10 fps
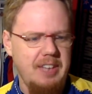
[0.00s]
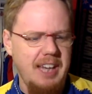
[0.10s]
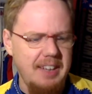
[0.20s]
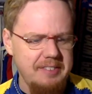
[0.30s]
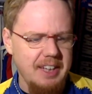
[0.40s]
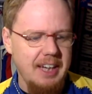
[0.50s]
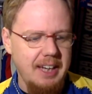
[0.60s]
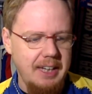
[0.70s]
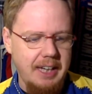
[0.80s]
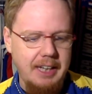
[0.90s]
as
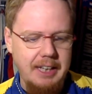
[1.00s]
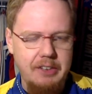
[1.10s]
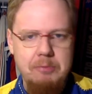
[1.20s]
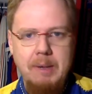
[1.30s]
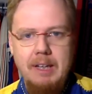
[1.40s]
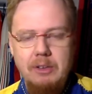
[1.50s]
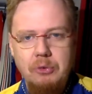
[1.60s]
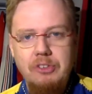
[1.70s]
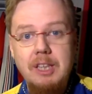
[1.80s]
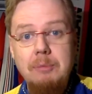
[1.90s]
I a, expect
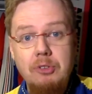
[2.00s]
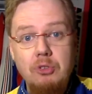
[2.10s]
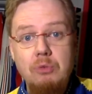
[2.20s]
those teams to